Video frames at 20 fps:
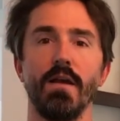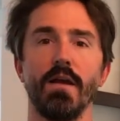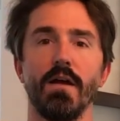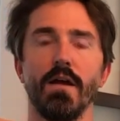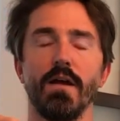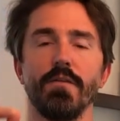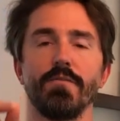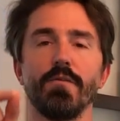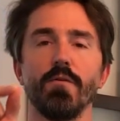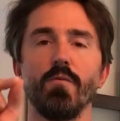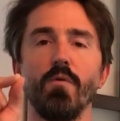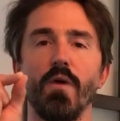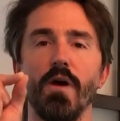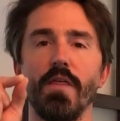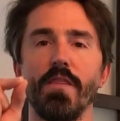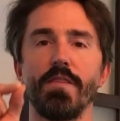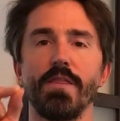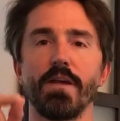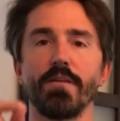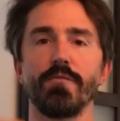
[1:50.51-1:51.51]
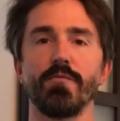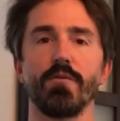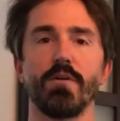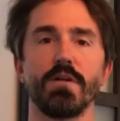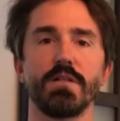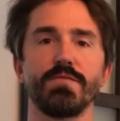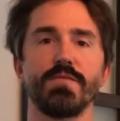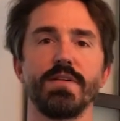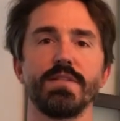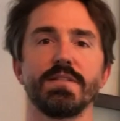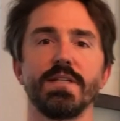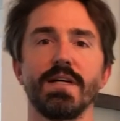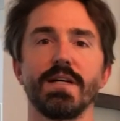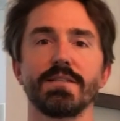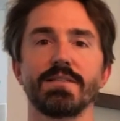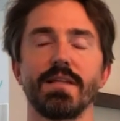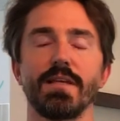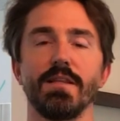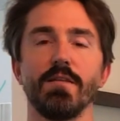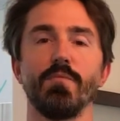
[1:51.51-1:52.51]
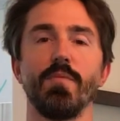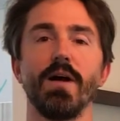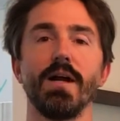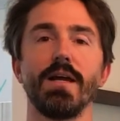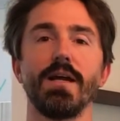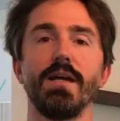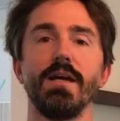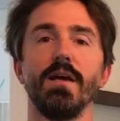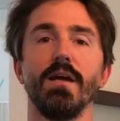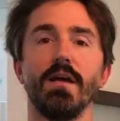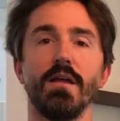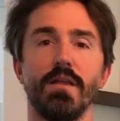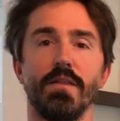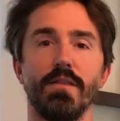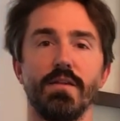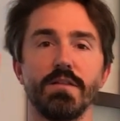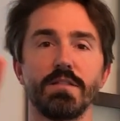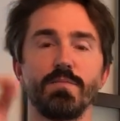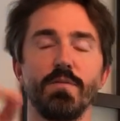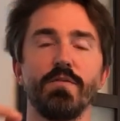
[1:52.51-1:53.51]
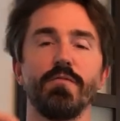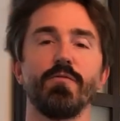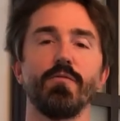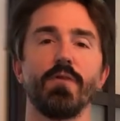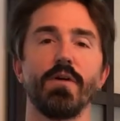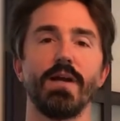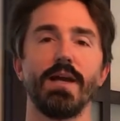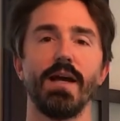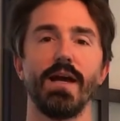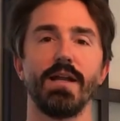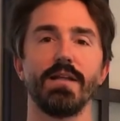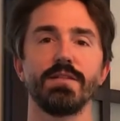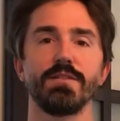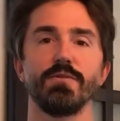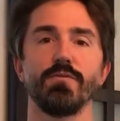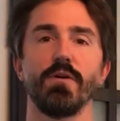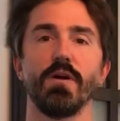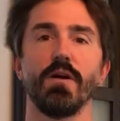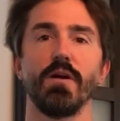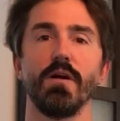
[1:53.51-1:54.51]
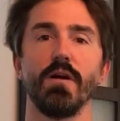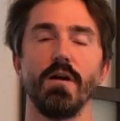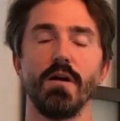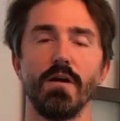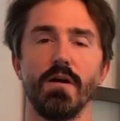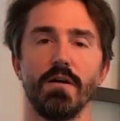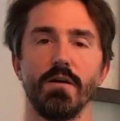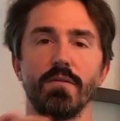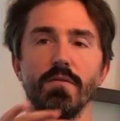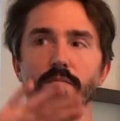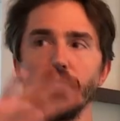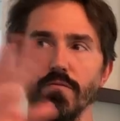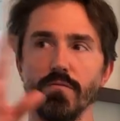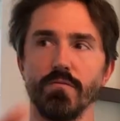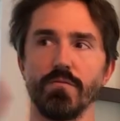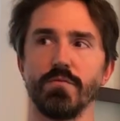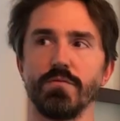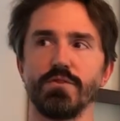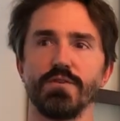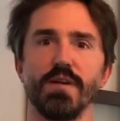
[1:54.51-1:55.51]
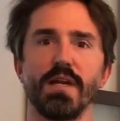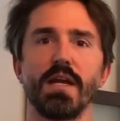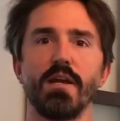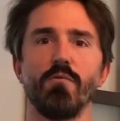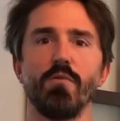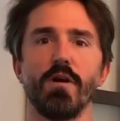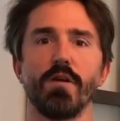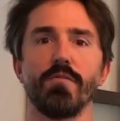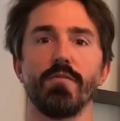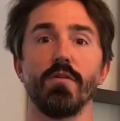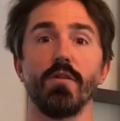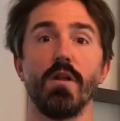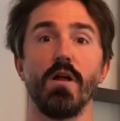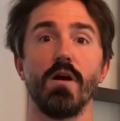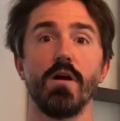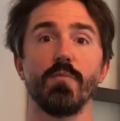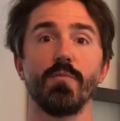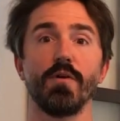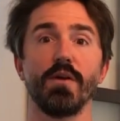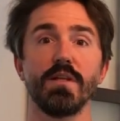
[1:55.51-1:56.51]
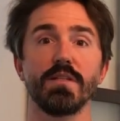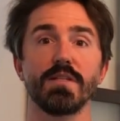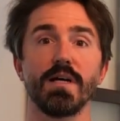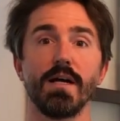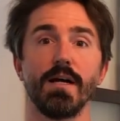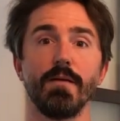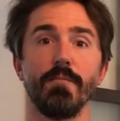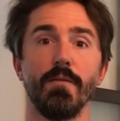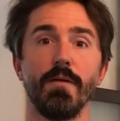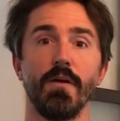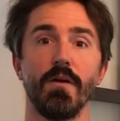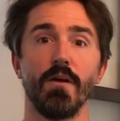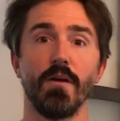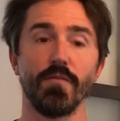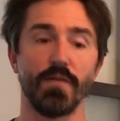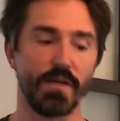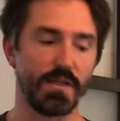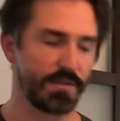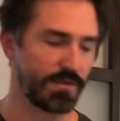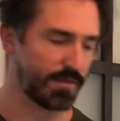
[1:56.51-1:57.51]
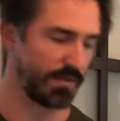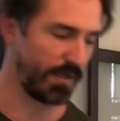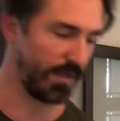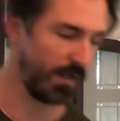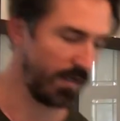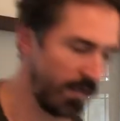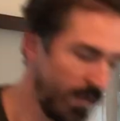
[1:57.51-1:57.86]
I, for one, think fluoride is very toxic in the body. There's been fluoride added to our drinking water for a long period of time over history.